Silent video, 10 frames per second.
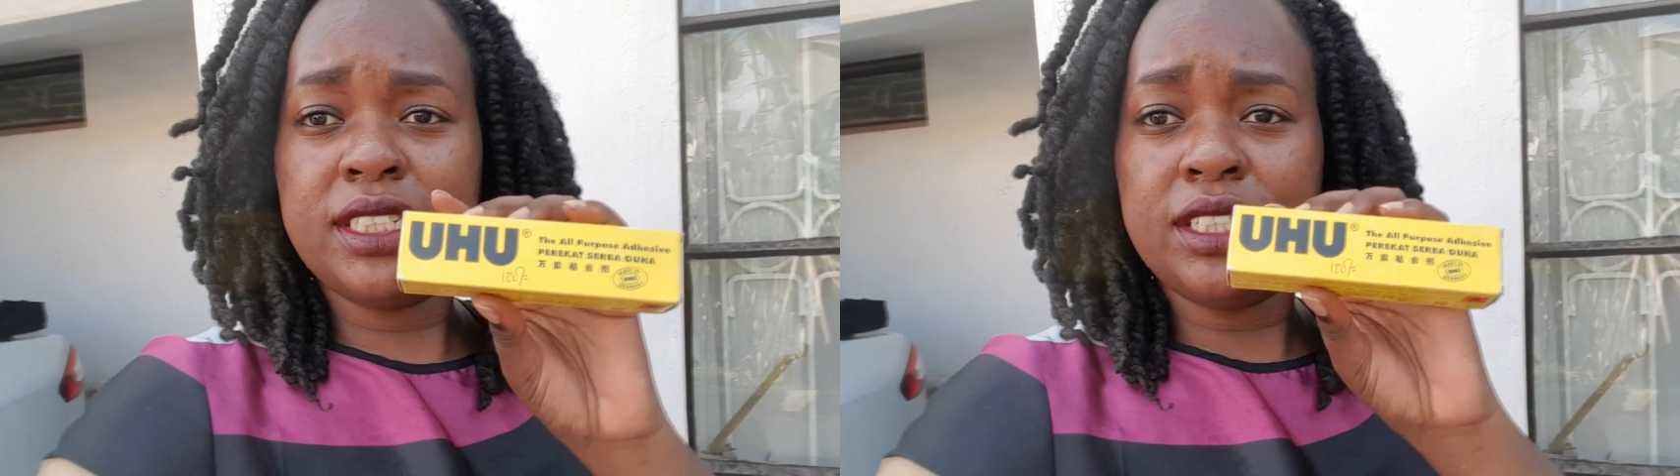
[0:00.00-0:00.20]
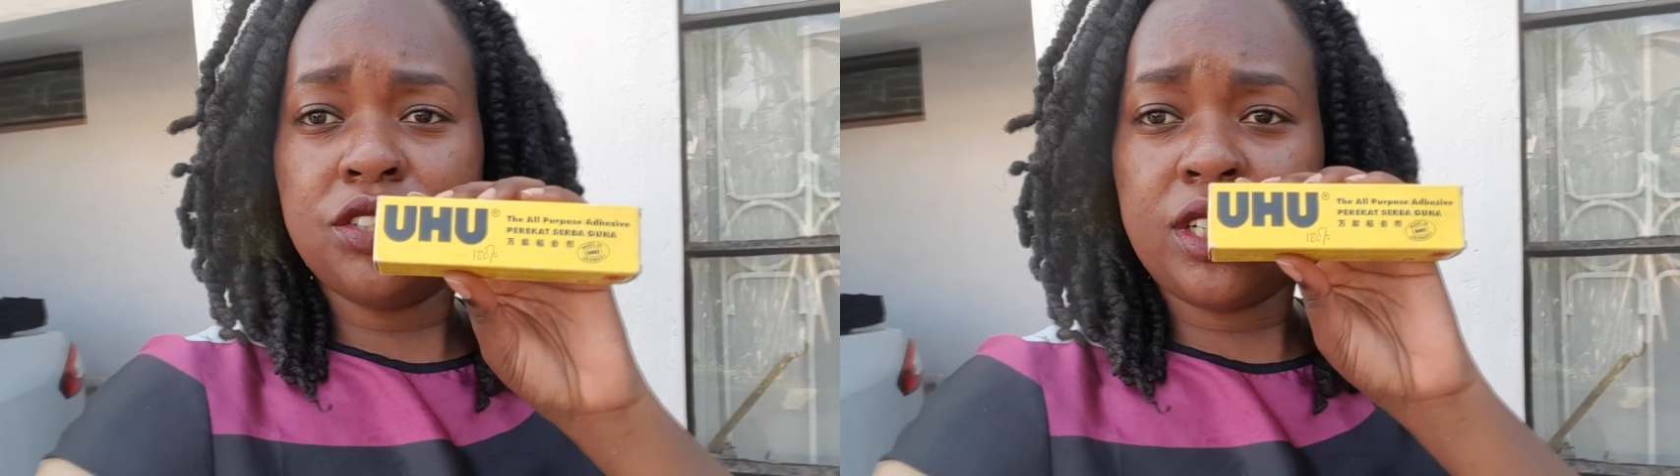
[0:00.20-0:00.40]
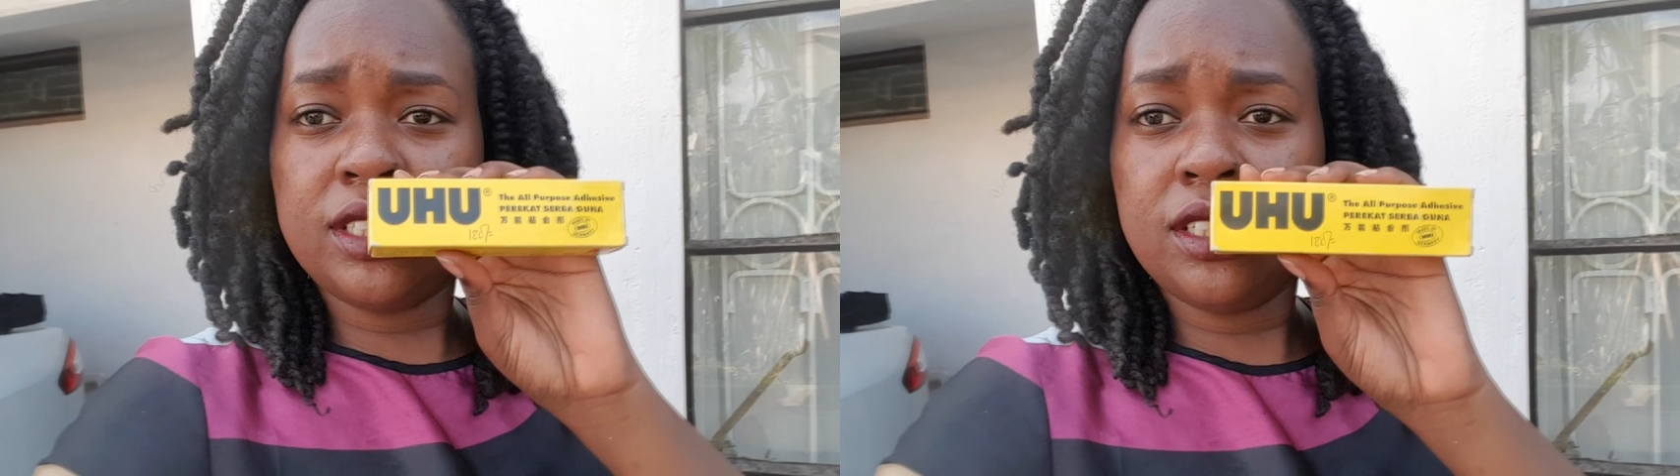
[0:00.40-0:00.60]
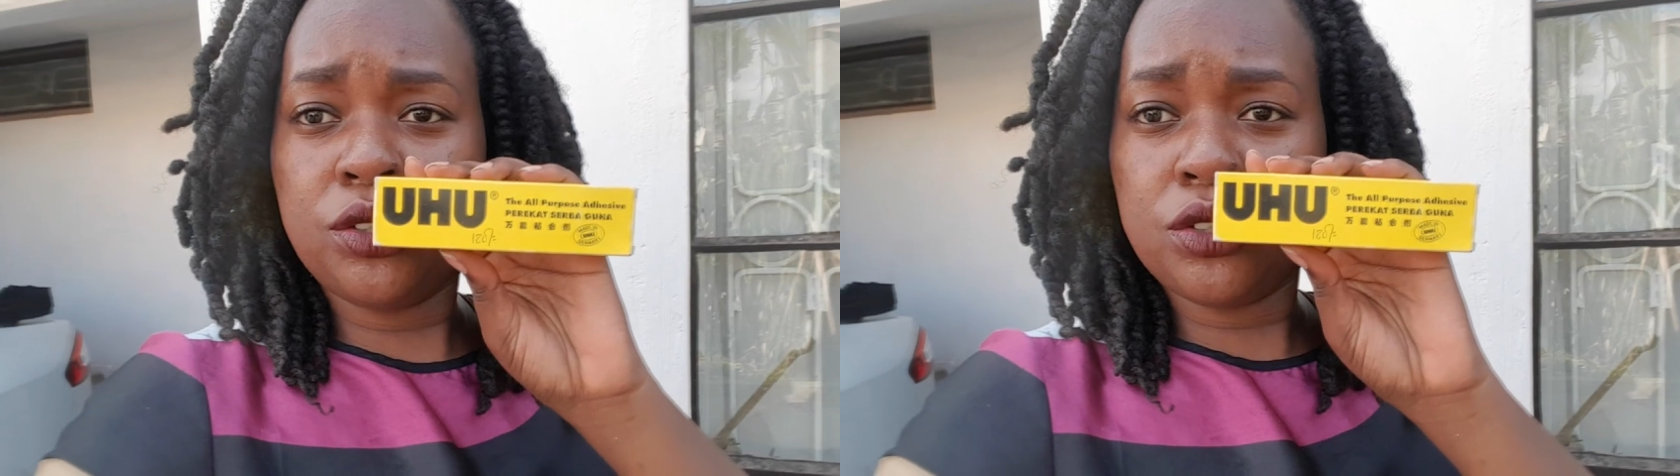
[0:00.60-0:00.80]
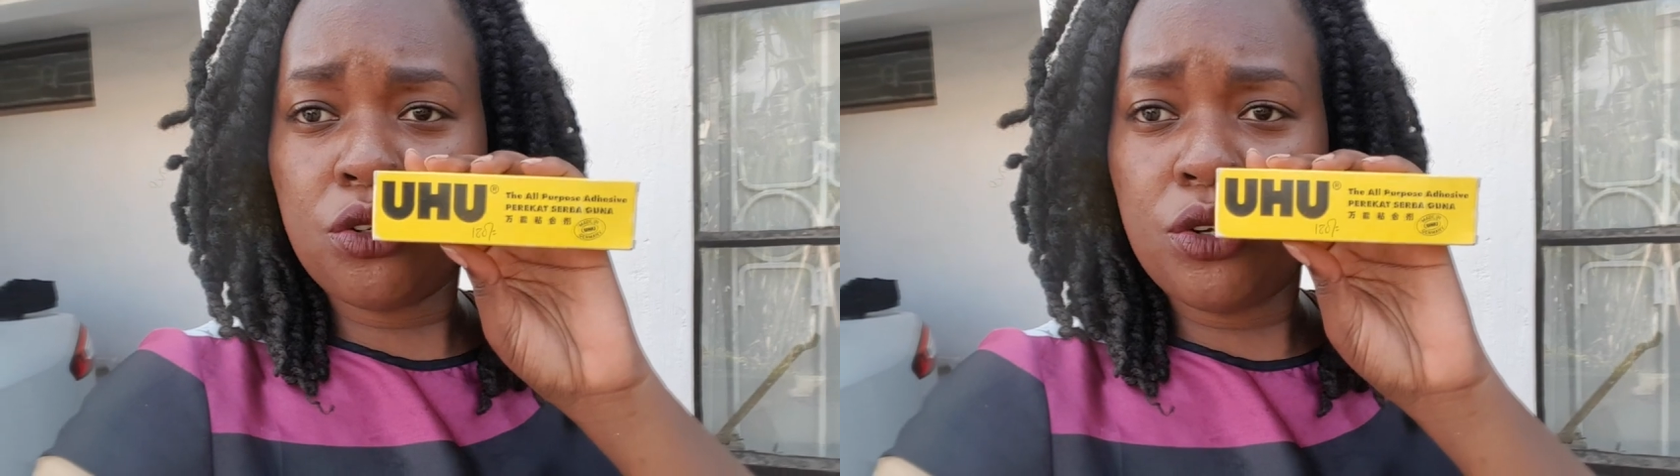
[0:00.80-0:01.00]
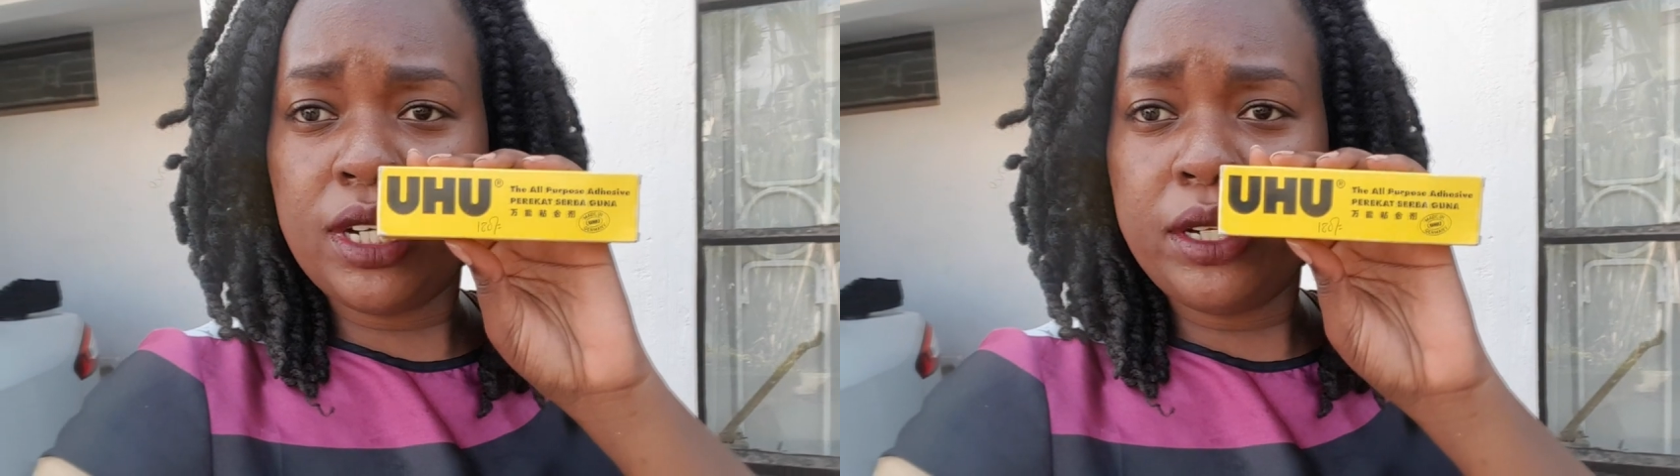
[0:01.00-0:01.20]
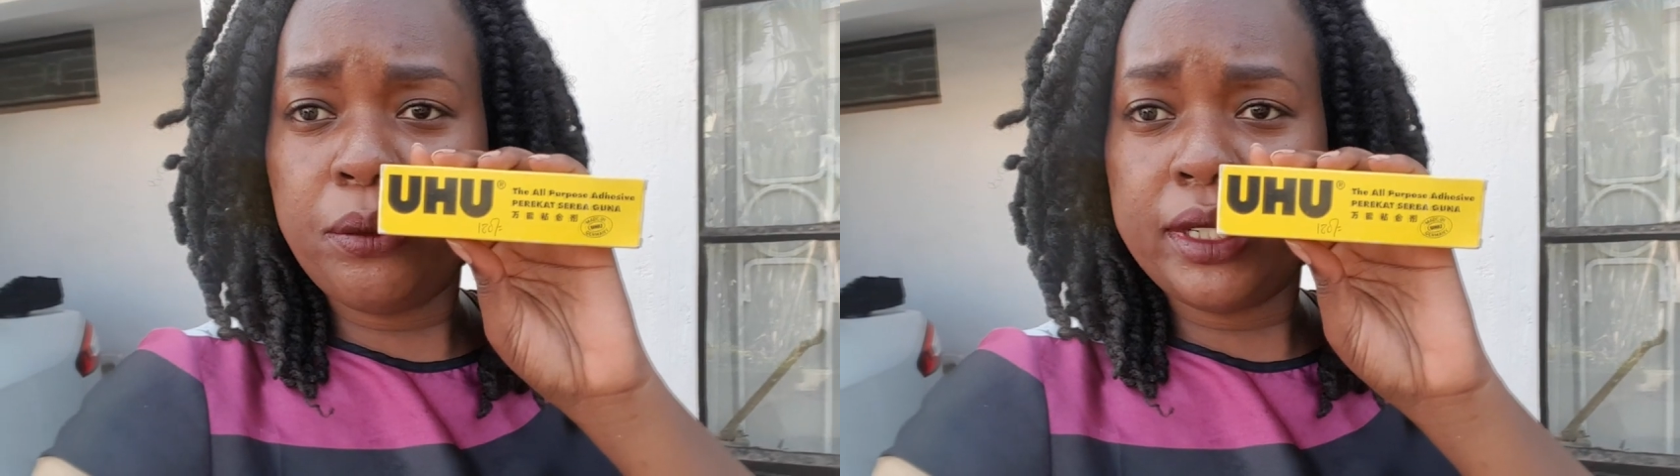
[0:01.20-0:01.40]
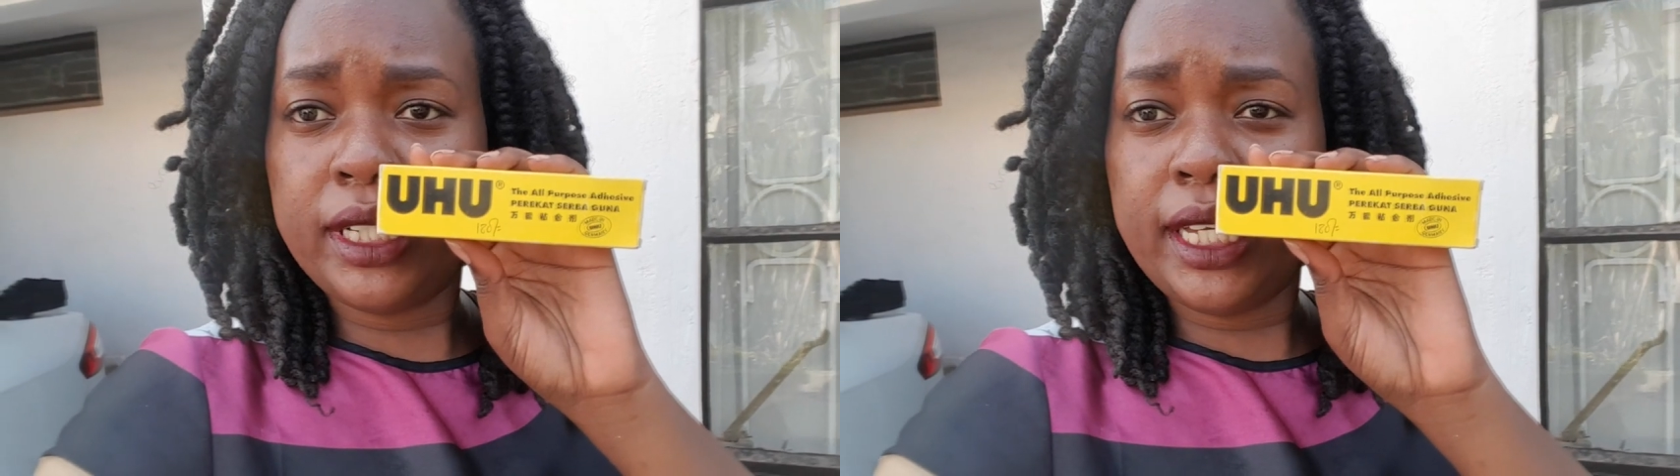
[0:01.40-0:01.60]
As you can see, it was only
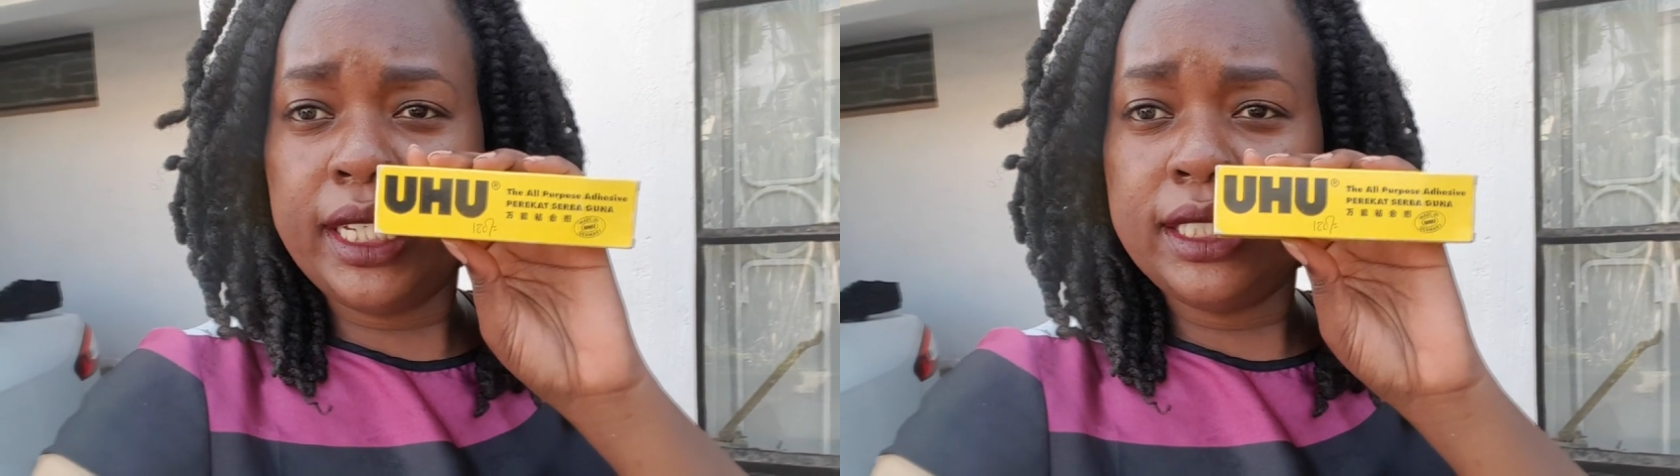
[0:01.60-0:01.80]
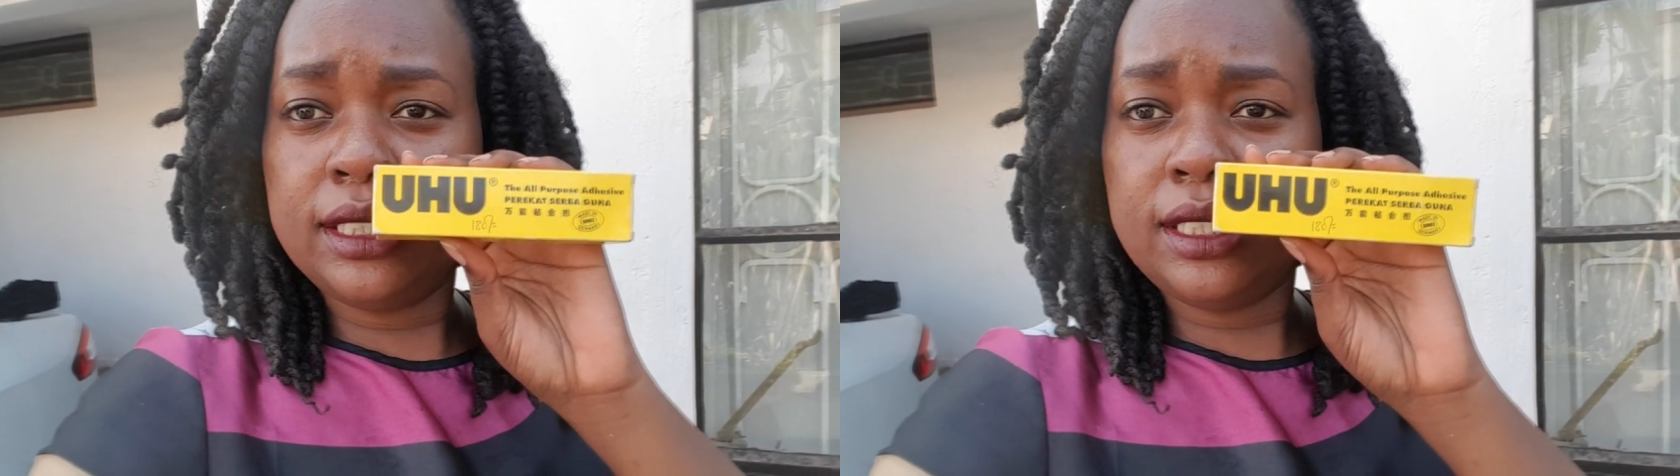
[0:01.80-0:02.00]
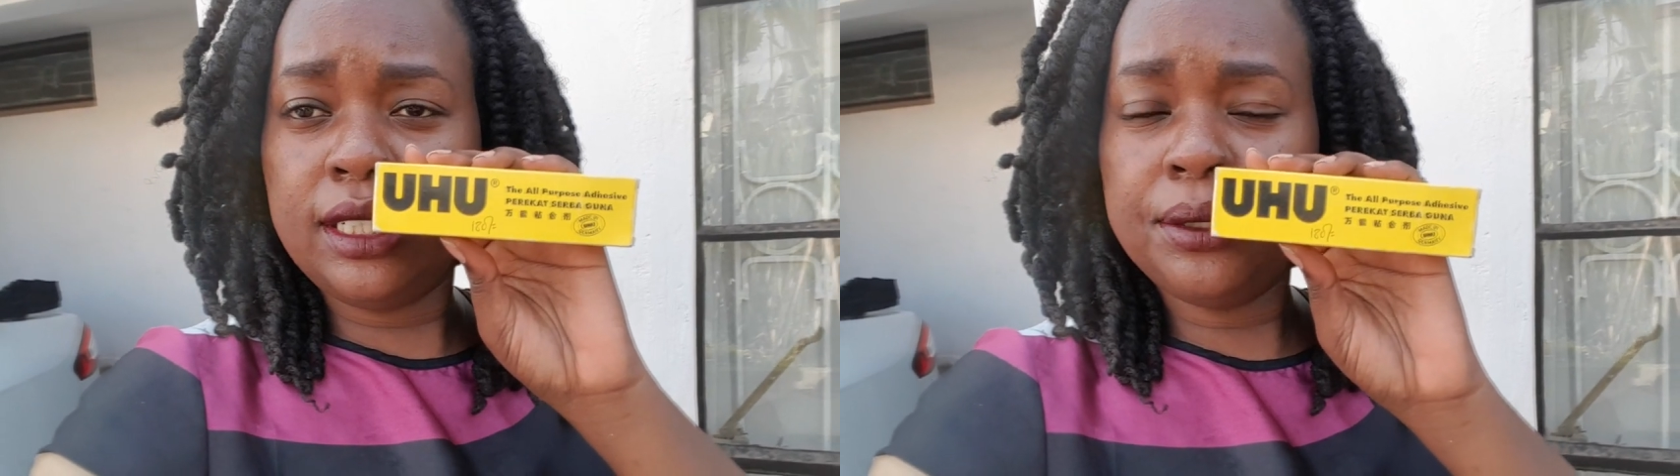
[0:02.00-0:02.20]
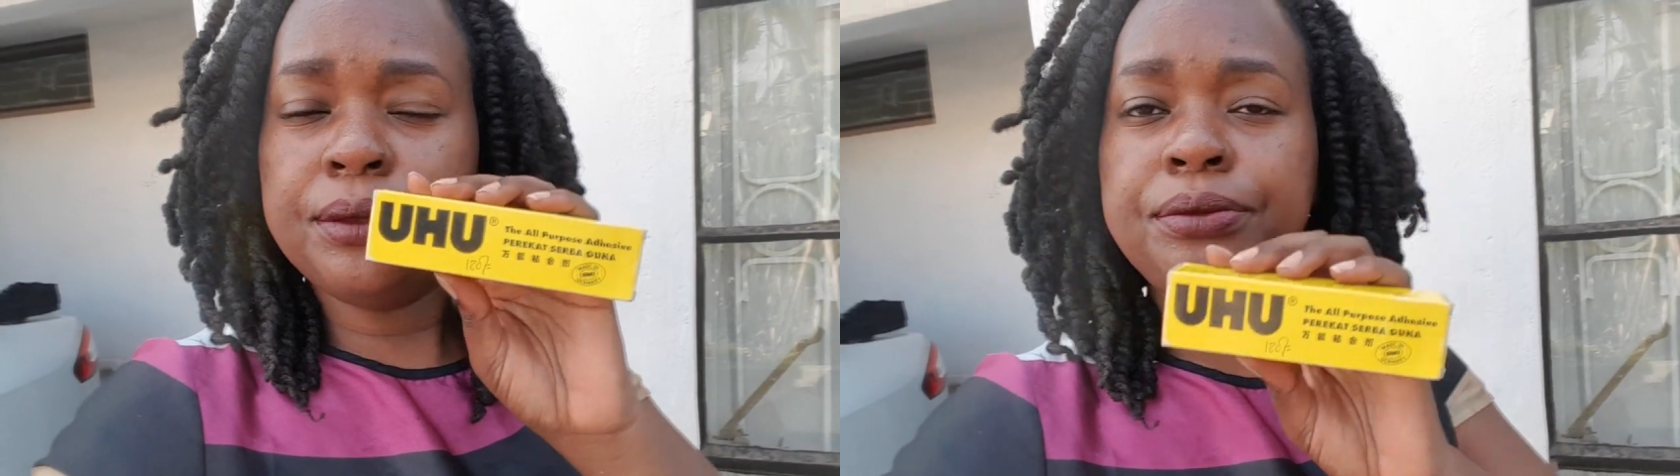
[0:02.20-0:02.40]
180.